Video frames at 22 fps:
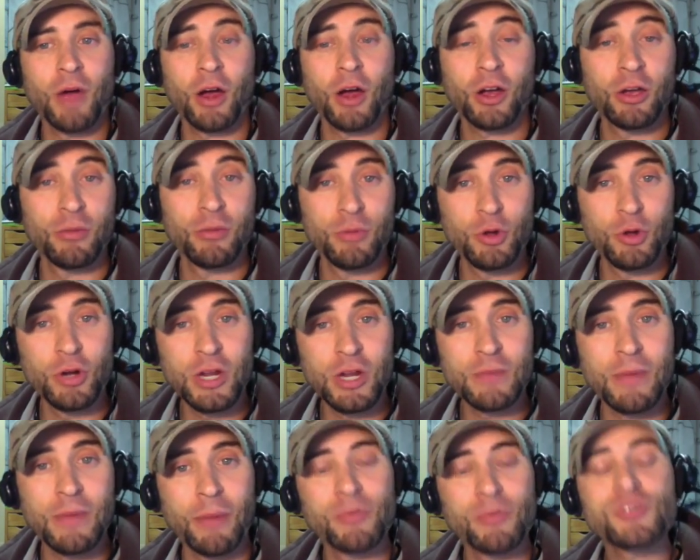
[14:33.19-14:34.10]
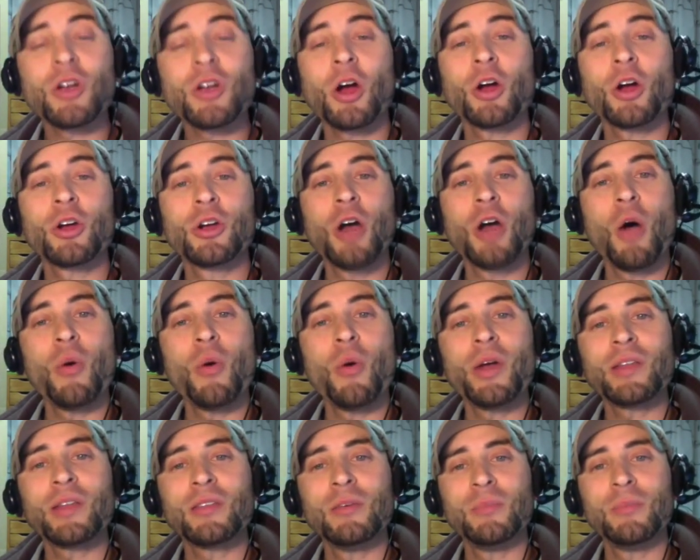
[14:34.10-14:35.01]
our community members are
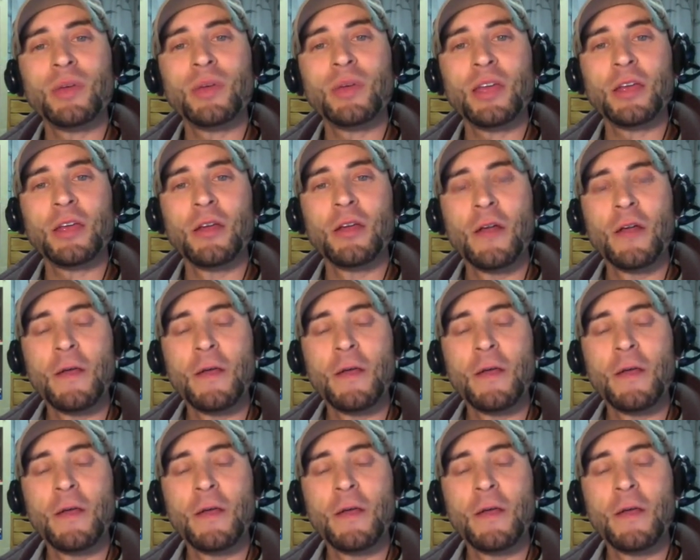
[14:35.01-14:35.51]
going to be